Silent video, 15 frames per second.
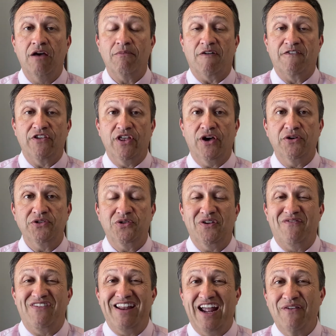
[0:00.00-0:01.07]
But for those who
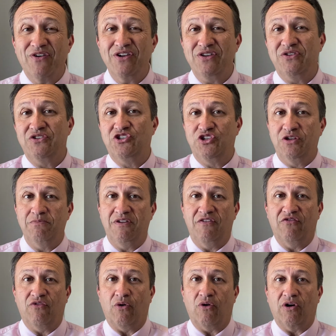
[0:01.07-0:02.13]
have never used Zoom
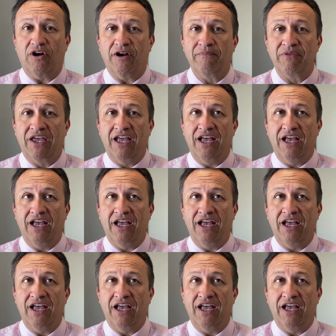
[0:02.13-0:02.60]
before,